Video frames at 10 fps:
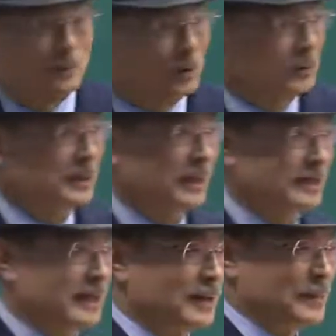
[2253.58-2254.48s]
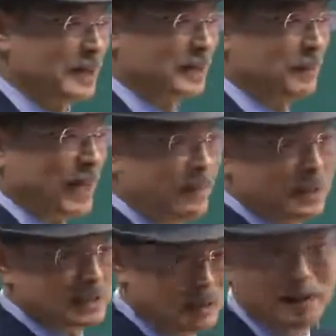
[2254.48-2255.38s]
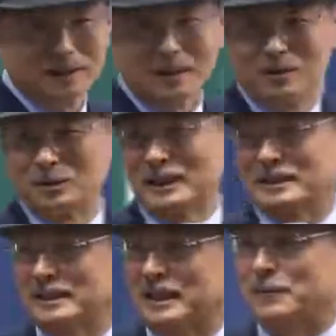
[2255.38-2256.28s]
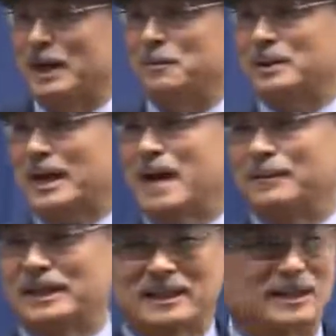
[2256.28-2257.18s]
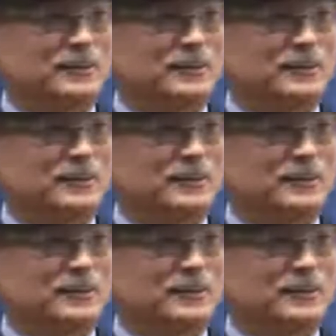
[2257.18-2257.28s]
all of you a good heart and great success, I end this lecture.